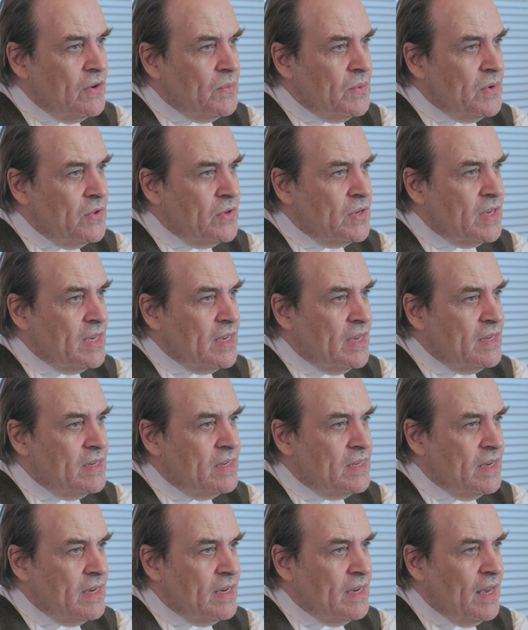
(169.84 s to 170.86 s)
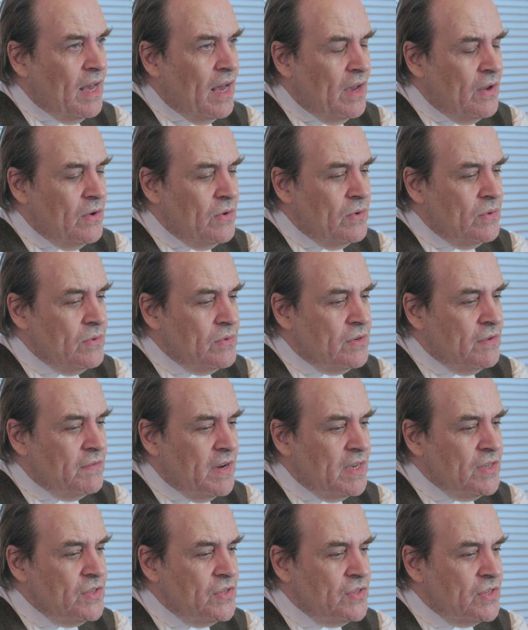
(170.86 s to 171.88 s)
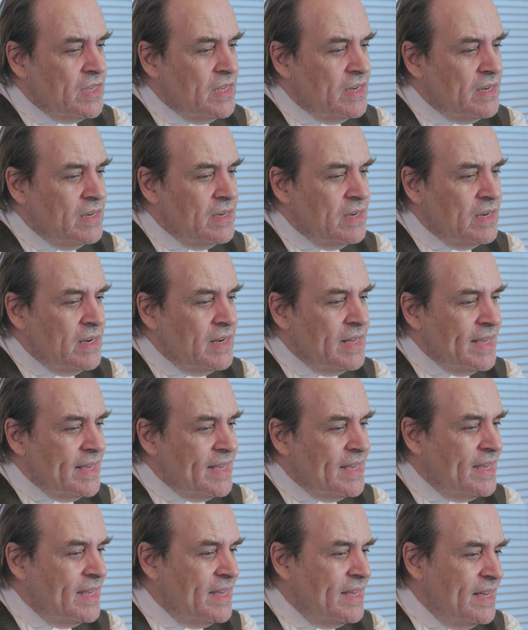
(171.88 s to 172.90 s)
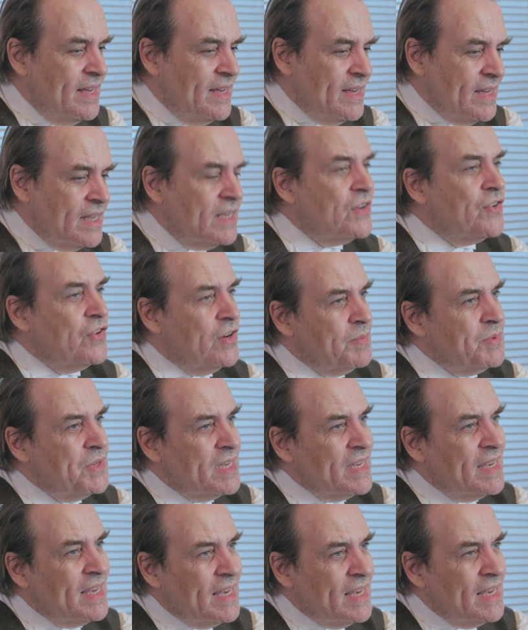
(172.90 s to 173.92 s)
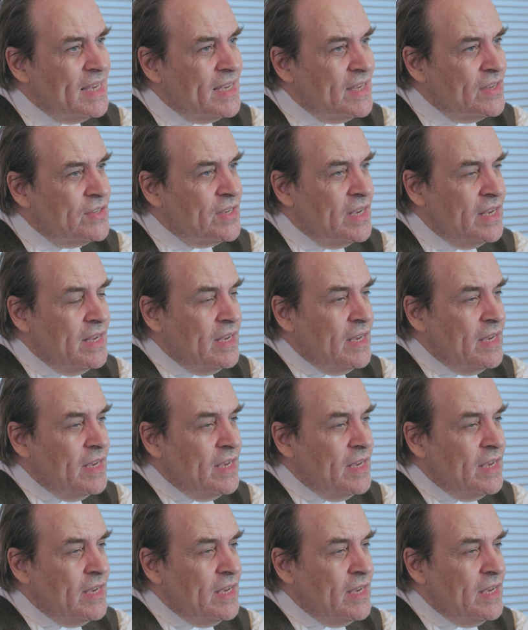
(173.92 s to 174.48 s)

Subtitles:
We're looking at how devices can leak encryption keys,